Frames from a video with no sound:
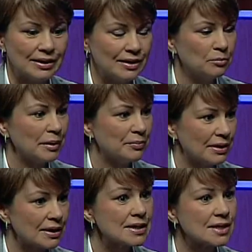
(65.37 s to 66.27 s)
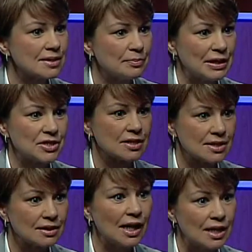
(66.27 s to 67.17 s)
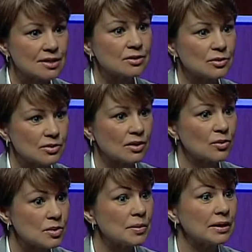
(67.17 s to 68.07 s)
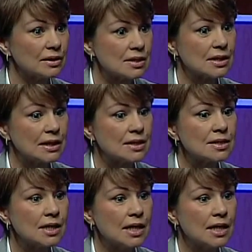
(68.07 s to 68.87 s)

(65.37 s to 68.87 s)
day in my practice. Patients still ask who the hospitalist is.